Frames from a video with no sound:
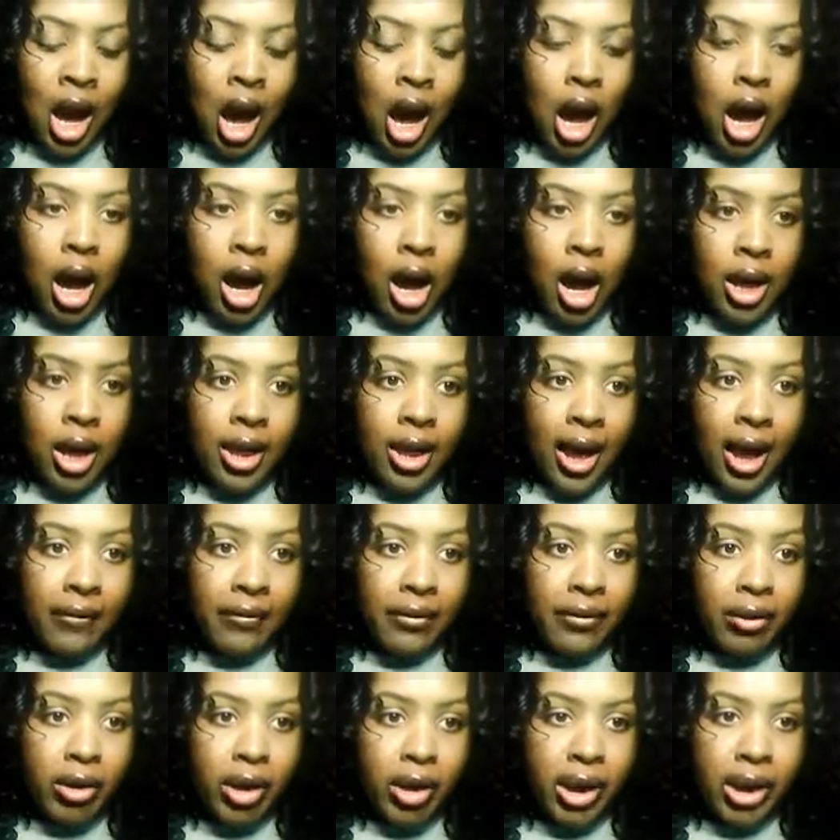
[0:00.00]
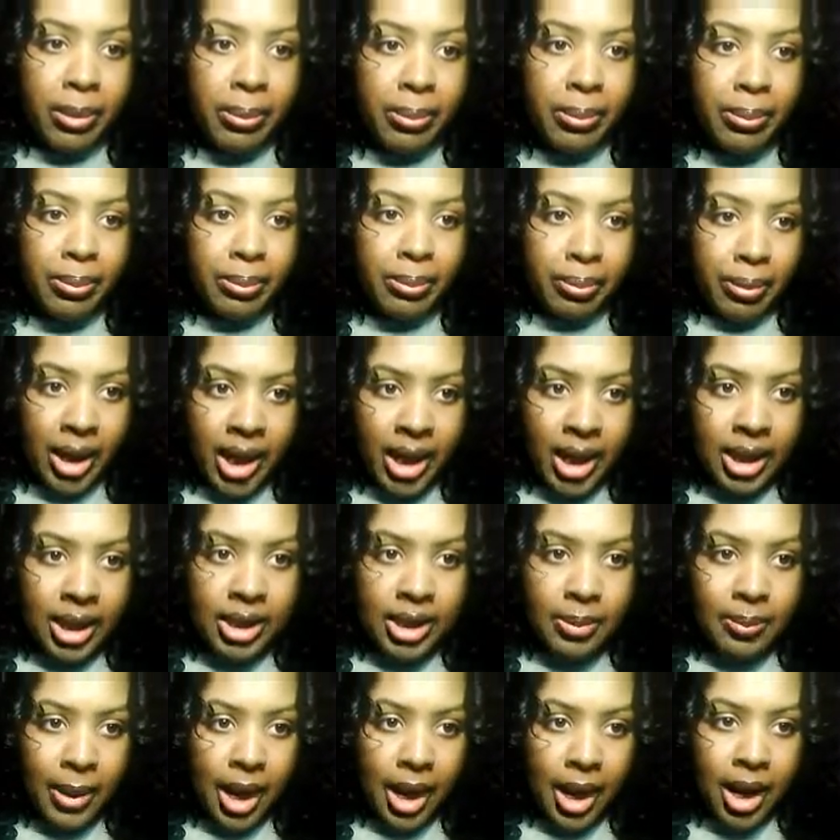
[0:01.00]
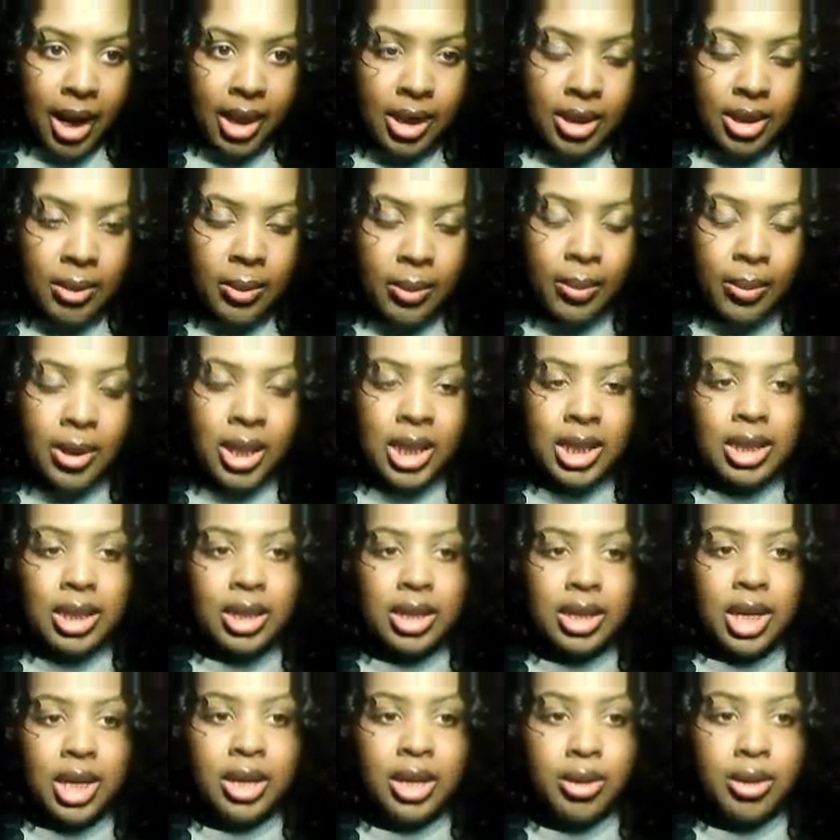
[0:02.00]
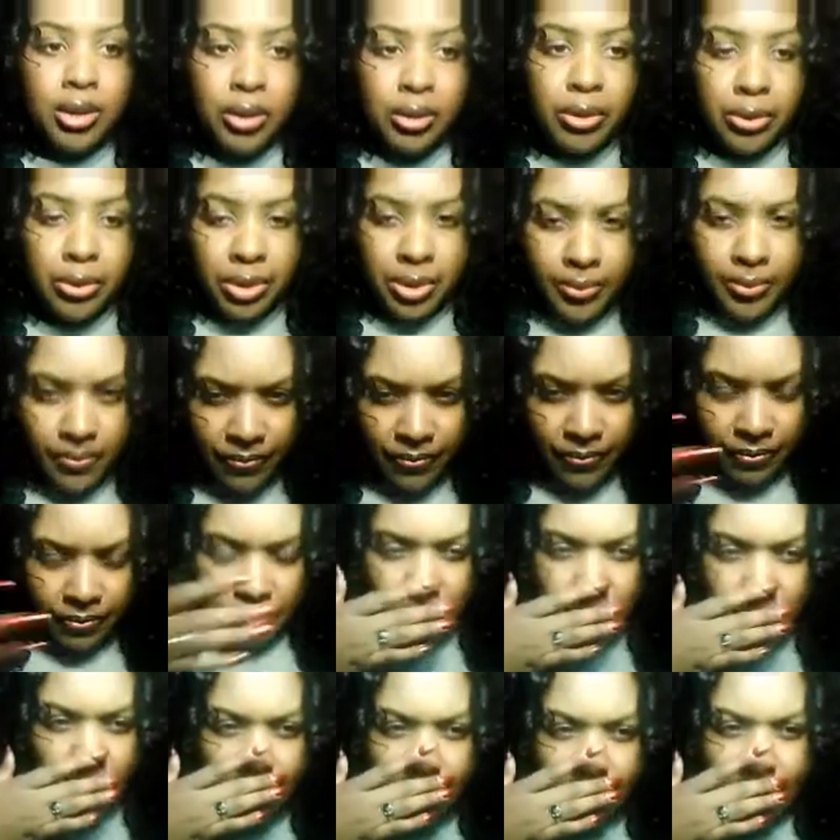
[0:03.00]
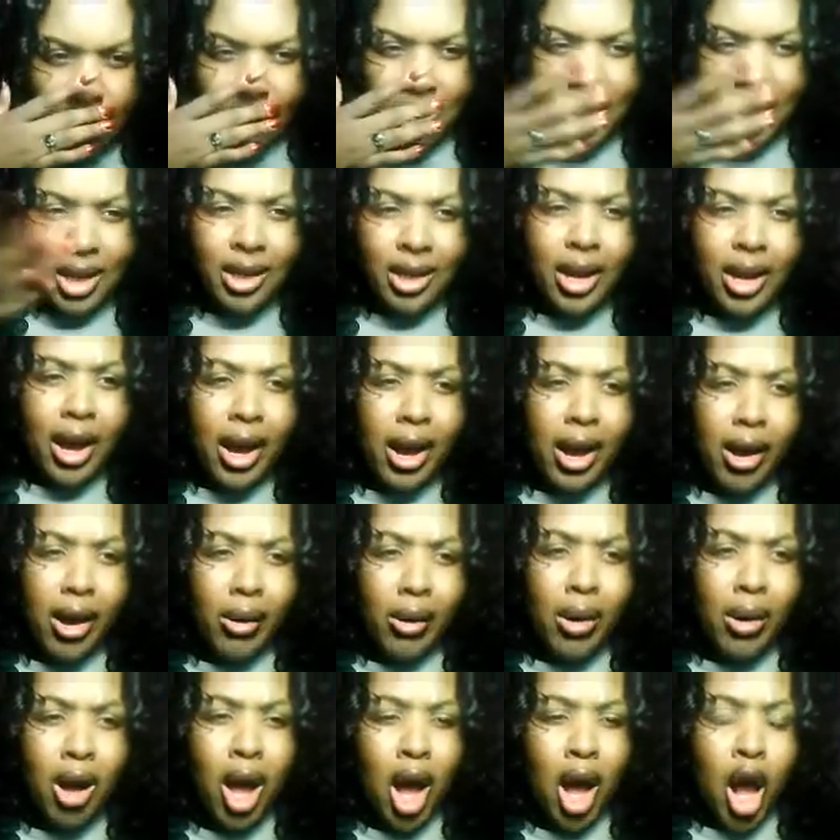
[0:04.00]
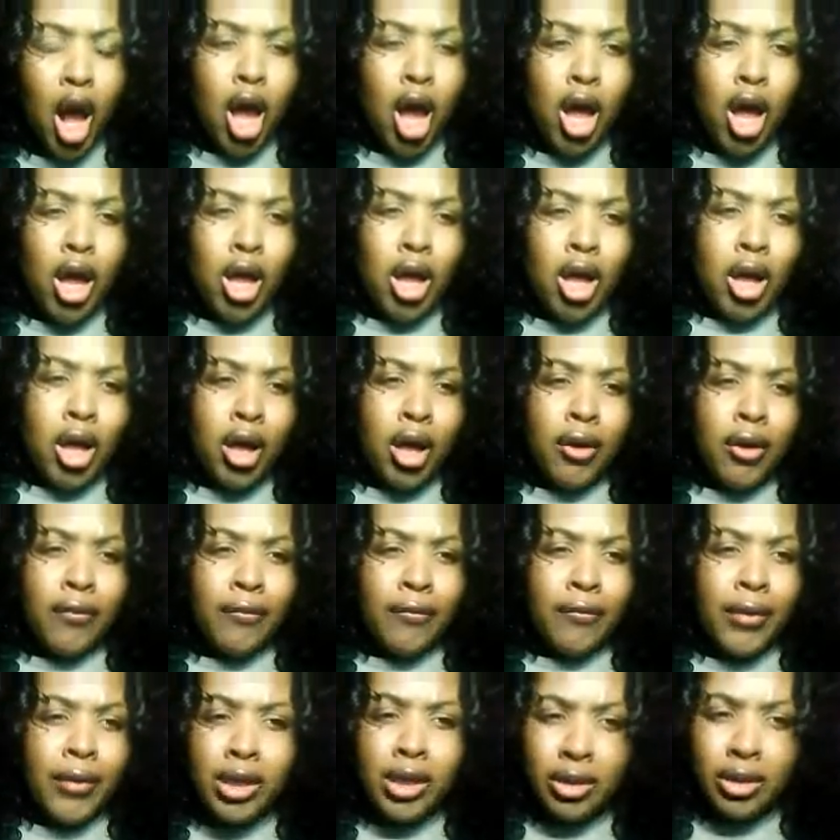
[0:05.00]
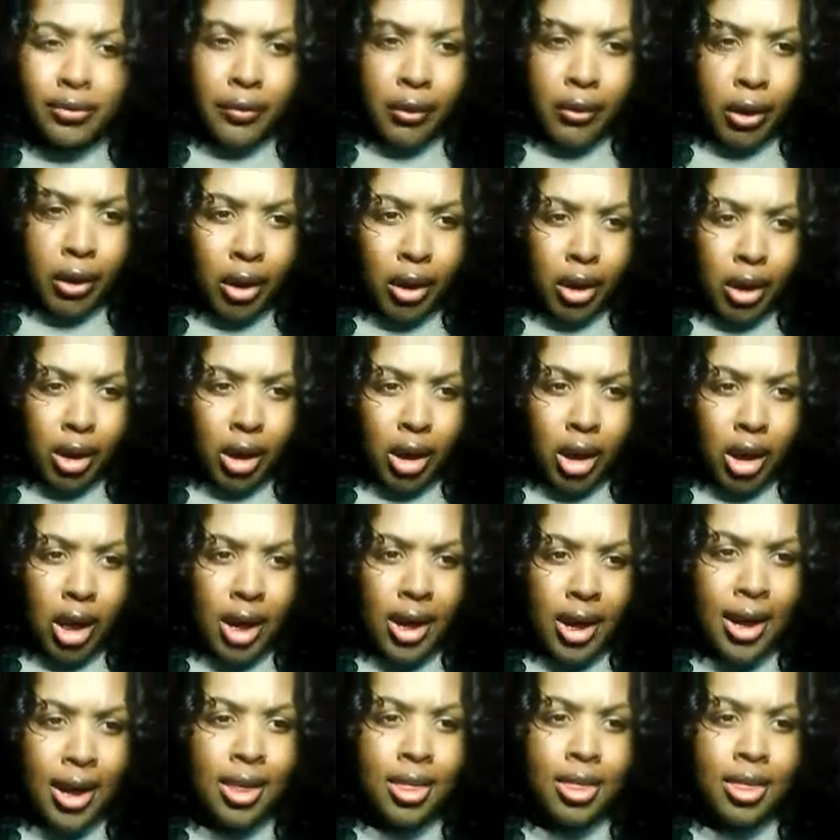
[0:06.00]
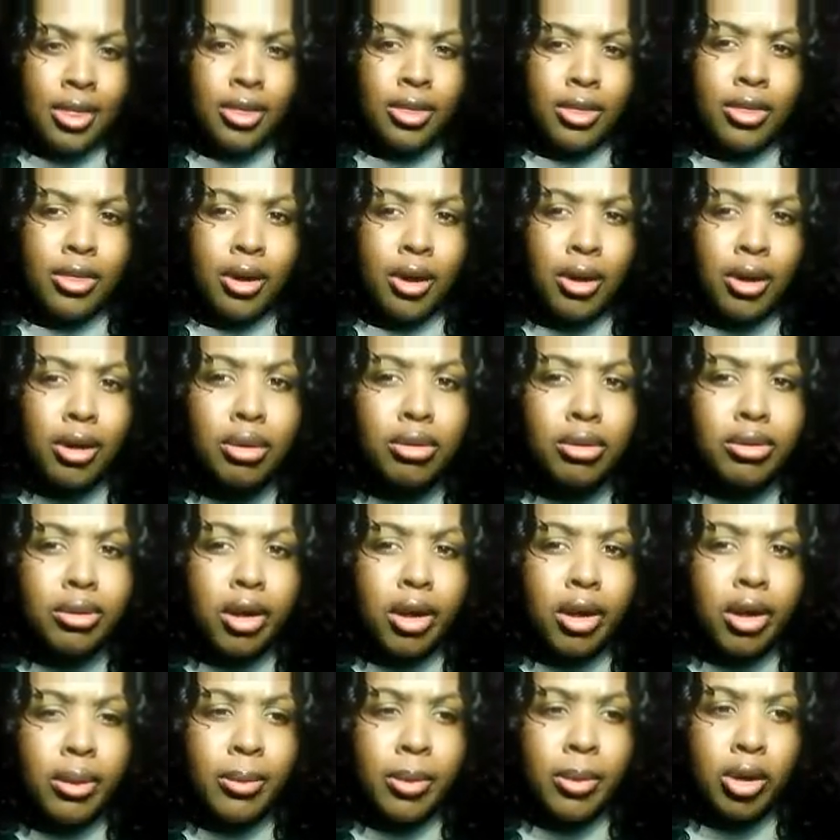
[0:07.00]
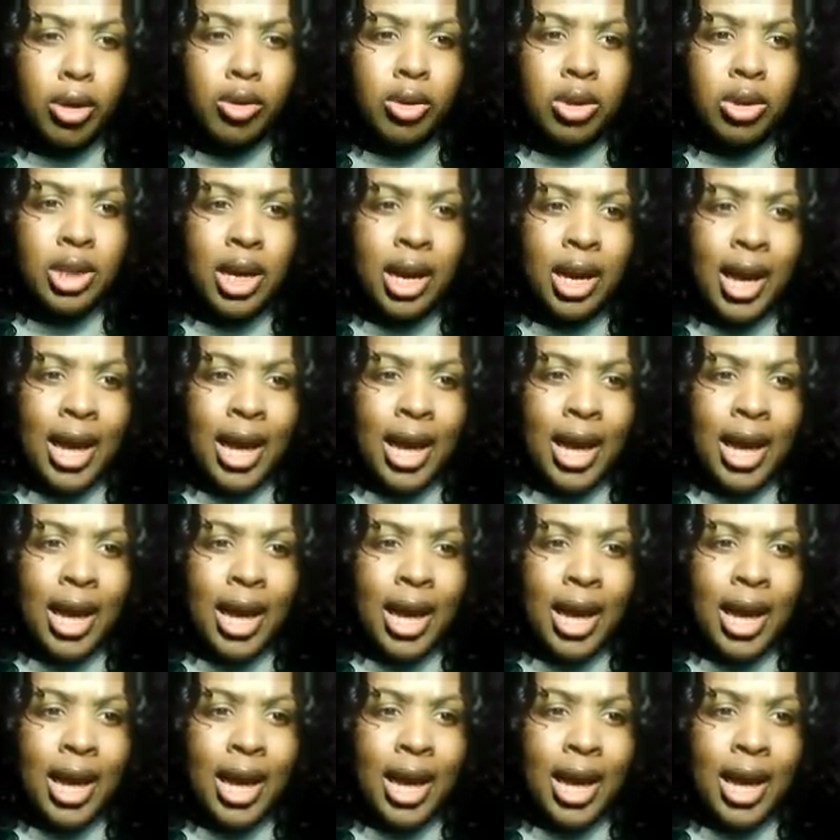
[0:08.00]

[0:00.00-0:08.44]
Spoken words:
the African braiding spots, places like those. Now, first of all, those are the most